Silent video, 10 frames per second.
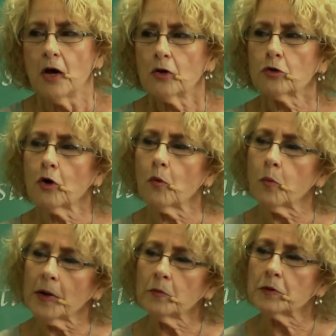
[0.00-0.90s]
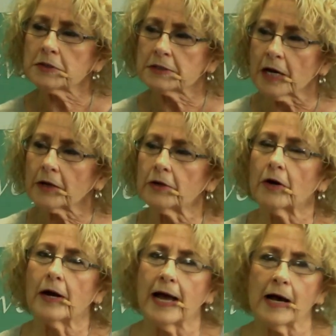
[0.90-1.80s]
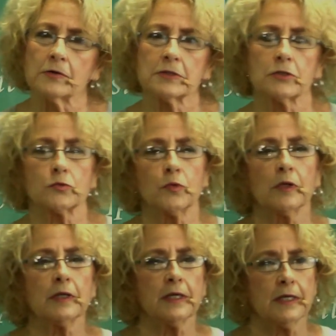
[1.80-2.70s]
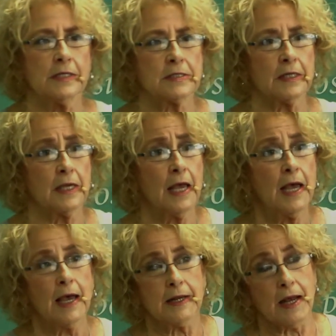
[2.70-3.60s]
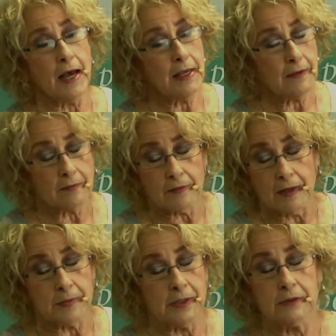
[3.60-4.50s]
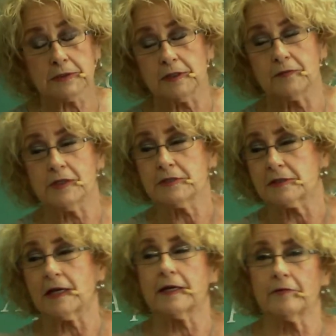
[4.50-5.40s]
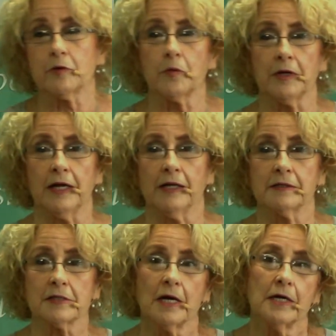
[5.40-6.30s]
You know, when we're stuck in our house, it's really easy, and I am guilty of this like everyone else,